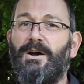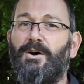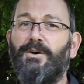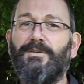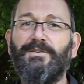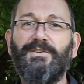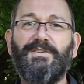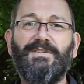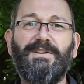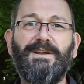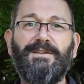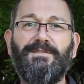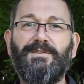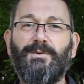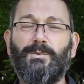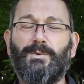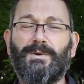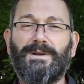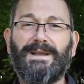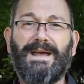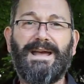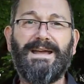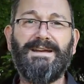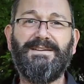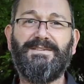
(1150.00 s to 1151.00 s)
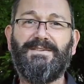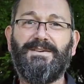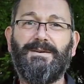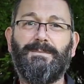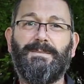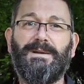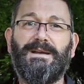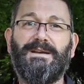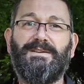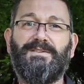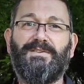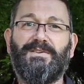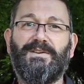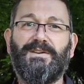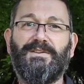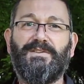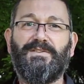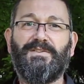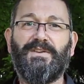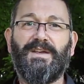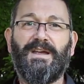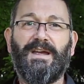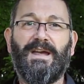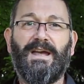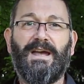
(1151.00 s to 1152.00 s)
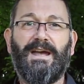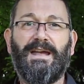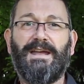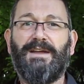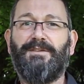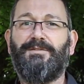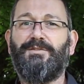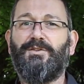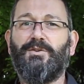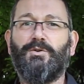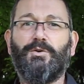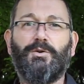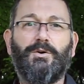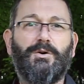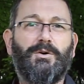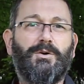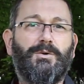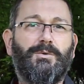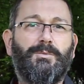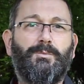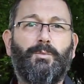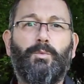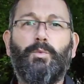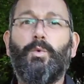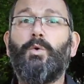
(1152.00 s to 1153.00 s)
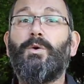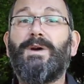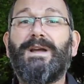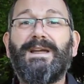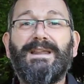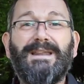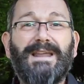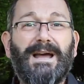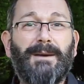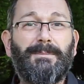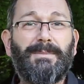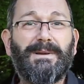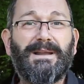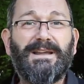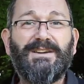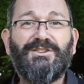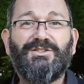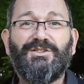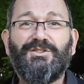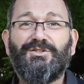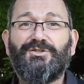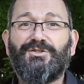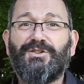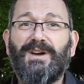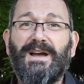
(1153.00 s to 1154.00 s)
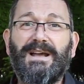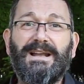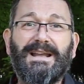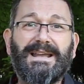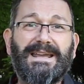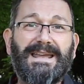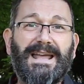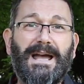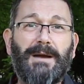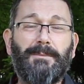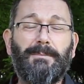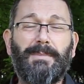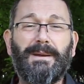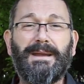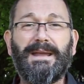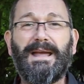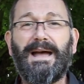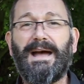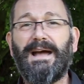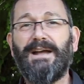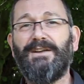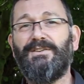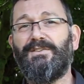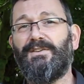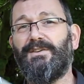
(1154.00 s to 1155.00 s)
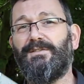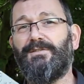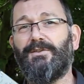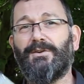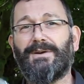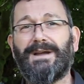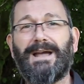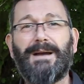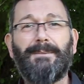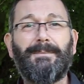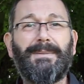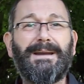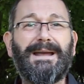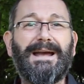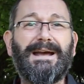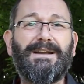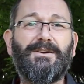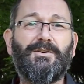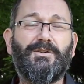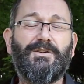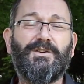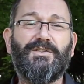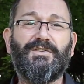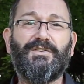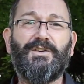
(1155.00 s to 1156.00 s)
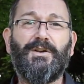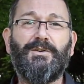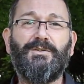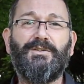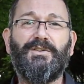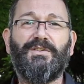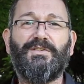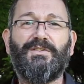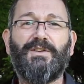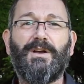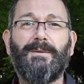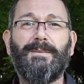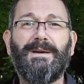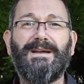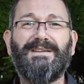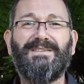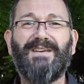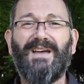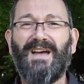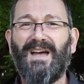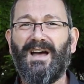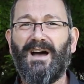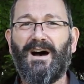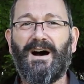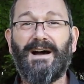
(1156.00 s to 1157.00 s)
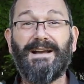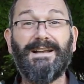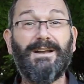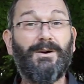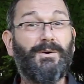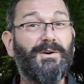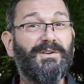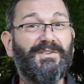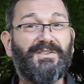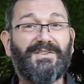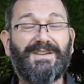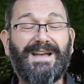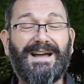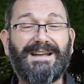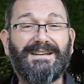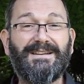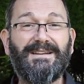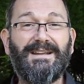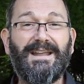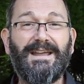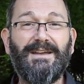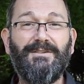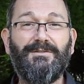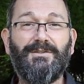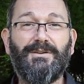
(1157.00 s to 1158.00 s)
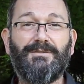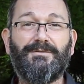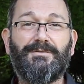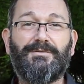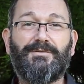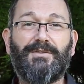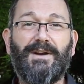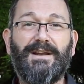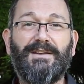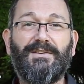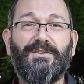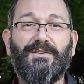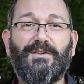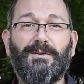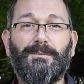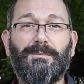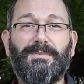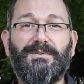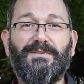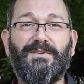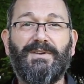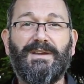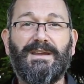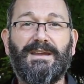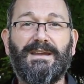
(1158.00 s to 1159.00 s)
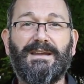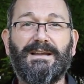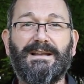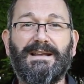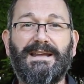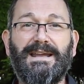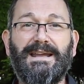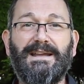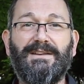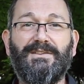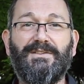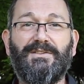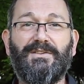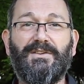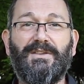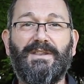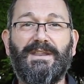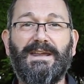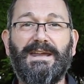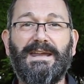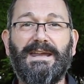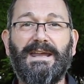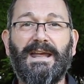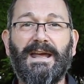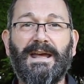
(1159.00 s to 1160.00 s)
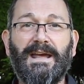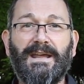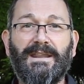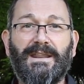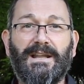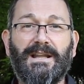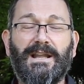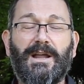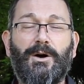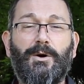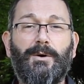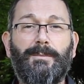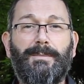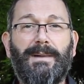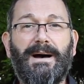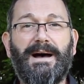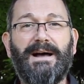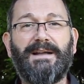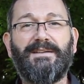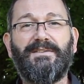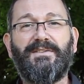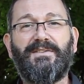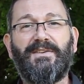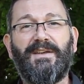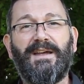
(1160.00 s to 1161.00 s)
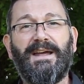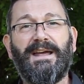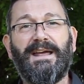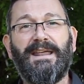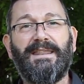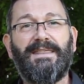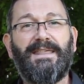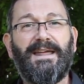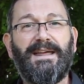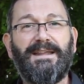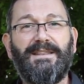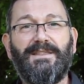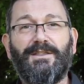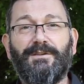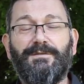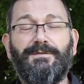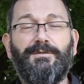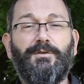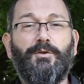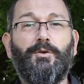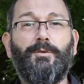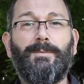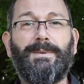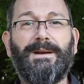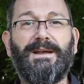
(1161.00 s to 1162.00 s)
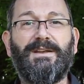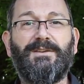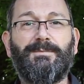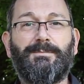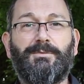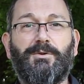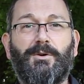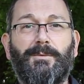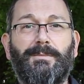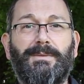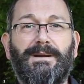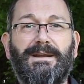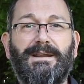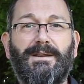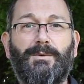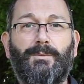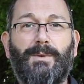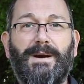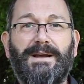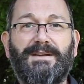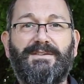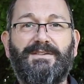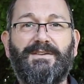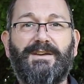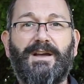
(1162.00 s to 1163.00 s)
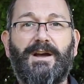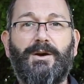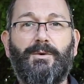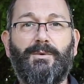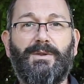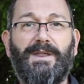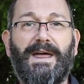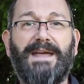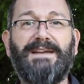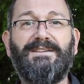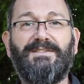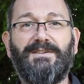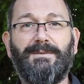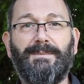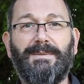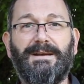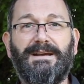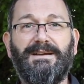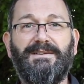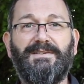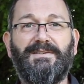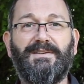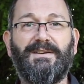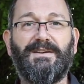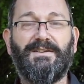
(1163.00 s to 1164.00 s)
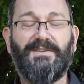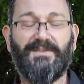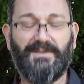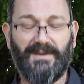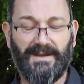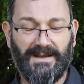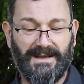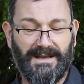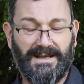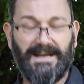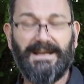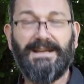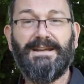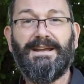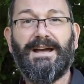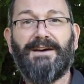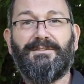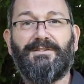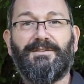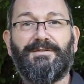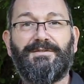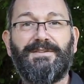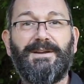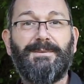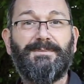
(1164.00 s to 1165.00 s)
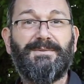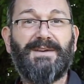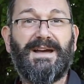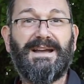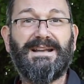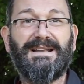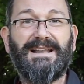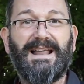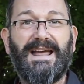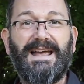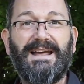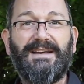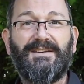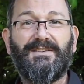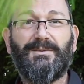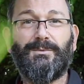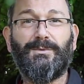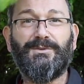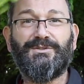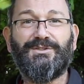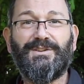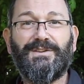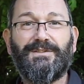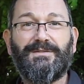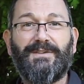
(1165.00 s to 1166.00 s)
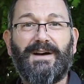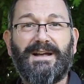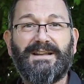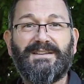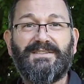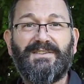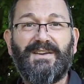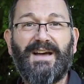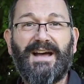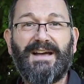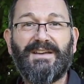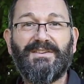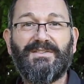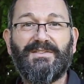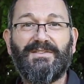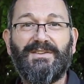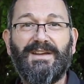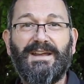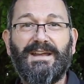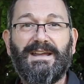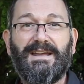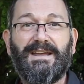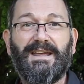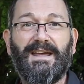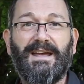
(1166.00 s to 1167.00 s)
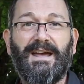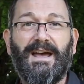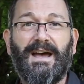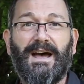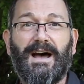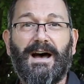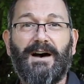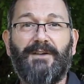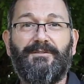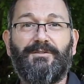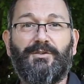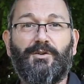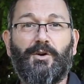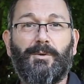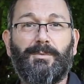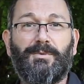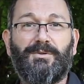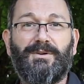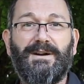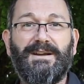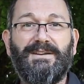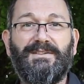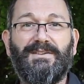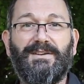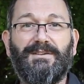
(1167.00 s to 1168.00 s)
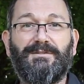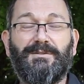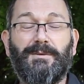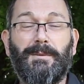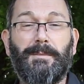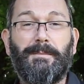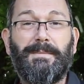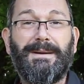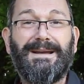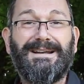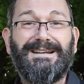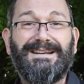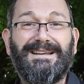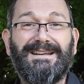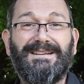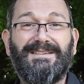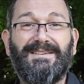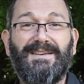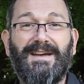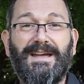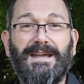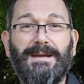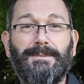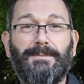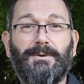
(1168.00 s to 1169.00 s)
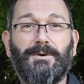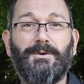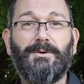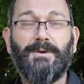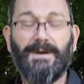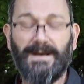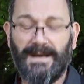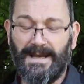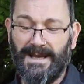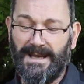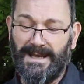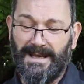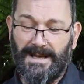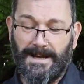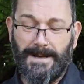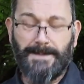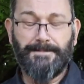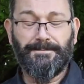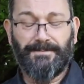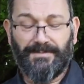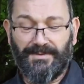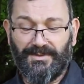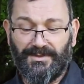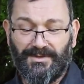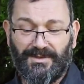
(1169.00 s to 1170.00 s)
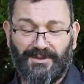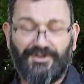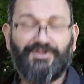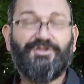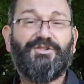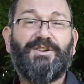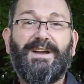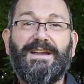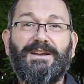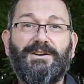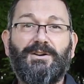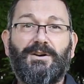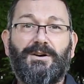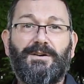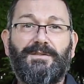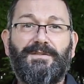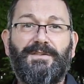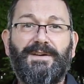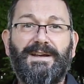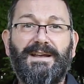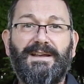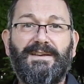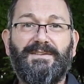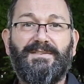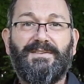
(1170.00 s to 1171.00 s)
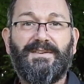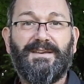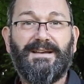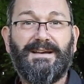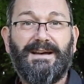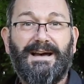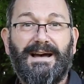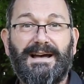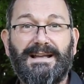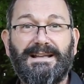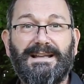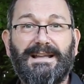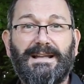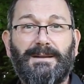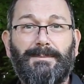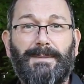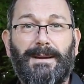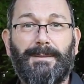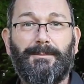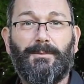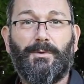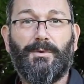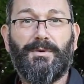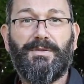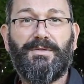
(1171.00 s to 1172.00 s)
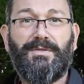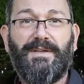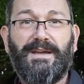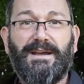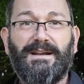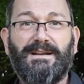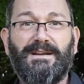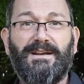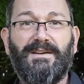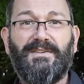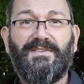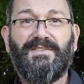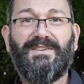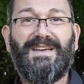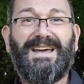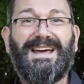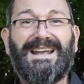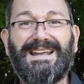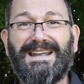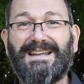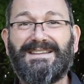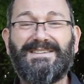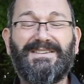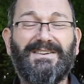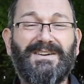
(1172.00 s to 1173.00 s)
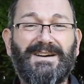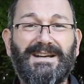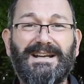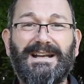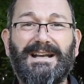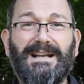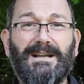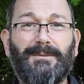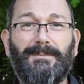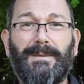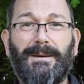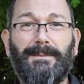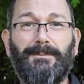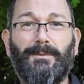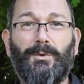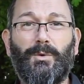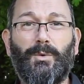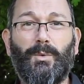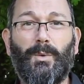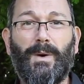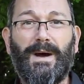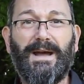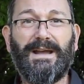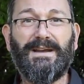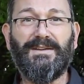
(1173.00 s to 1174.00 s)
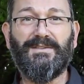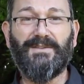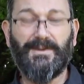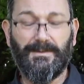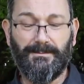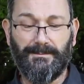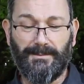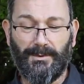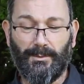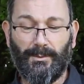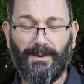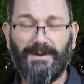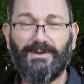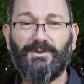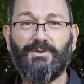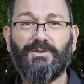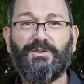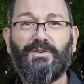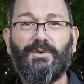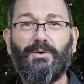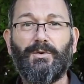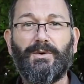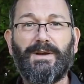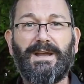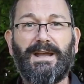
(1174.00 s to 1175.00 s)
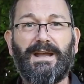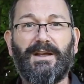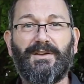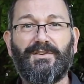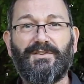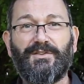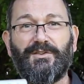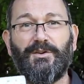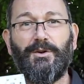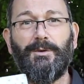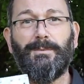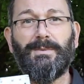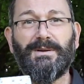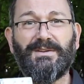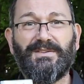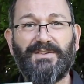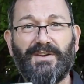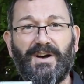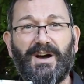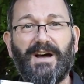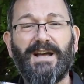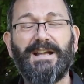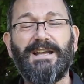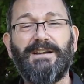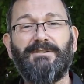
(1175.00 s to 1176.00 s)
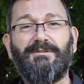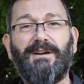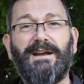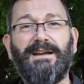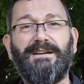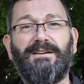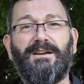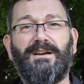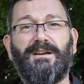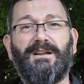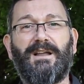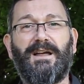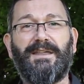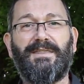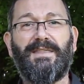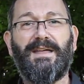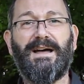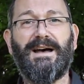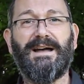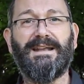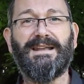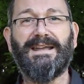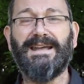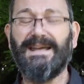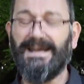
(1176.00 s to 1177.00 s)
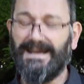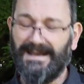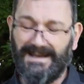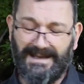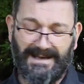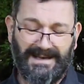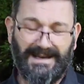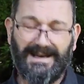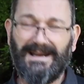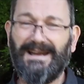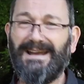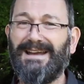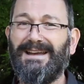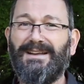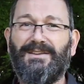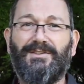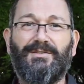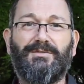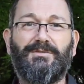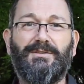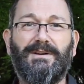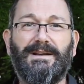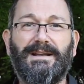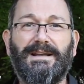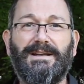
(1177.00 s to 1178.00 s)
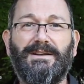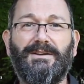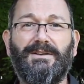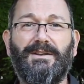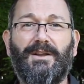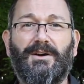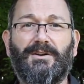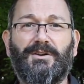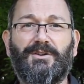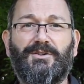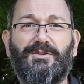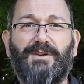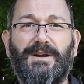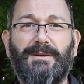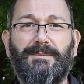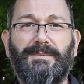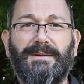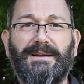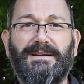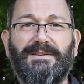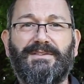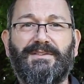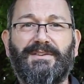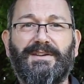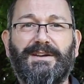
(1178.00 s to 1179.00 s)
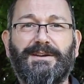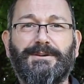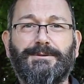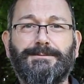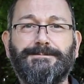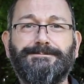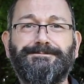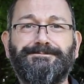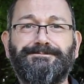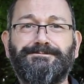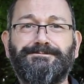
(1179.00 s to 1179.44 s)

Obviously if you want eighty meters, if you're walking the Appalachian Trail and camping out, if you're camping out on a SOTA summit, I know our Scandinavian friends are particularly into the, the lower bands, then the four B is probably the way to go with eighty metres. You have the flip down legs, which is fantastic uh, for operating from a picnic table. The trade-off is a little bit more thickness and a tiny little bit more weight, but when you're talking a super tiny radio like that, it's really not a great big deal.